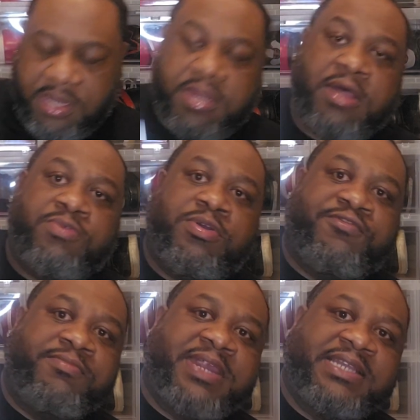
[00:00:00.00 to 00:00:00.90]
one
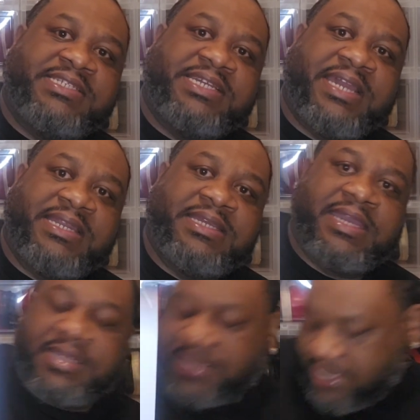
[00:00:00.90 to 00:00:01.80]
from
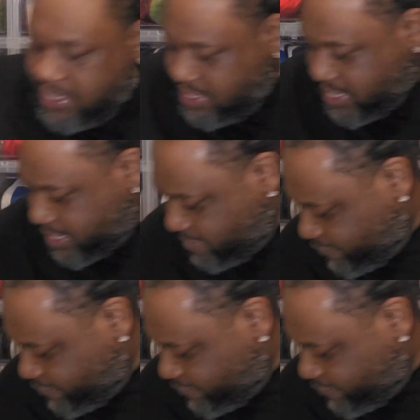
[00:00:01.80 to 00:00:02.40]
1998. Like